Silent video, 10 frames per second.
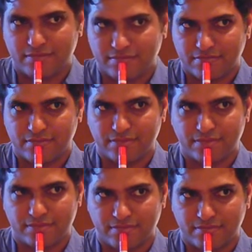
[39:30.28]
mobile
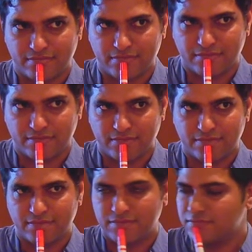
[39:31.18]
penetration increasing
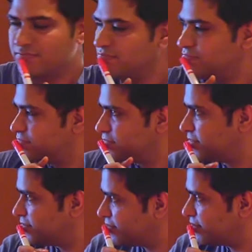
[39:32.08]
drastically
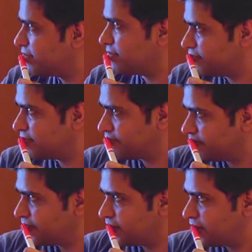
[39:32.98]
in terms of
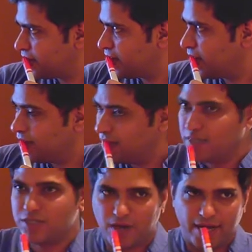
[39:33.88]
visualization?
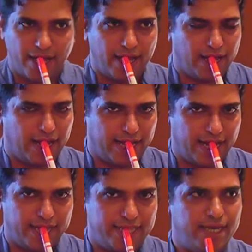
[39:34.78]
So I, I,
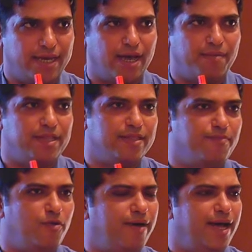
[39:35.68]
I think, I mean,
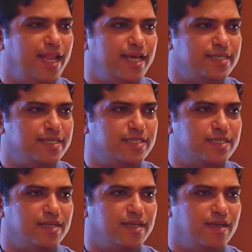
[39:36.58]
mobile has its,
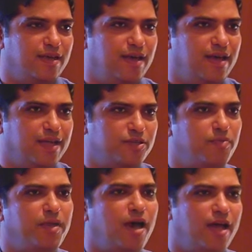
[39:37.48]

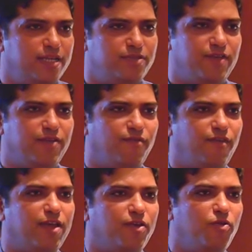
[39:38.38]
to be honest, we,
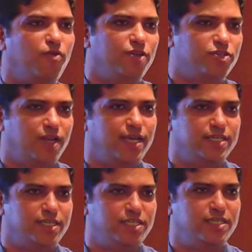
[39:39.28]
we do
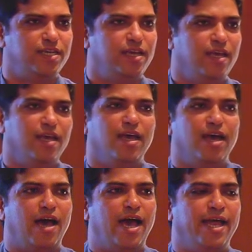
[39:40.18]
visualization.
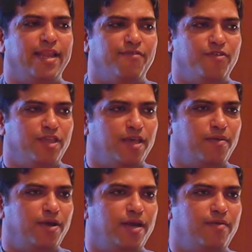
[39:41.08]
And if you think
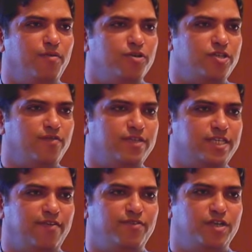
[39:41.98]
about it, most of our
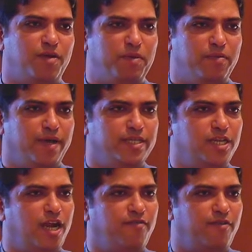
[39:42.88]
stuff is optimized
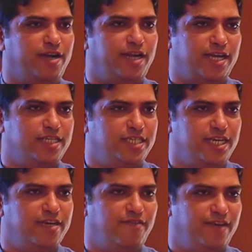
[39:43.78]
not for touch
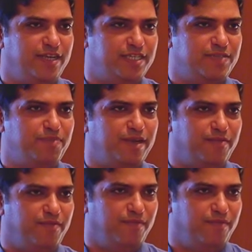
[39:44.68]
interface, but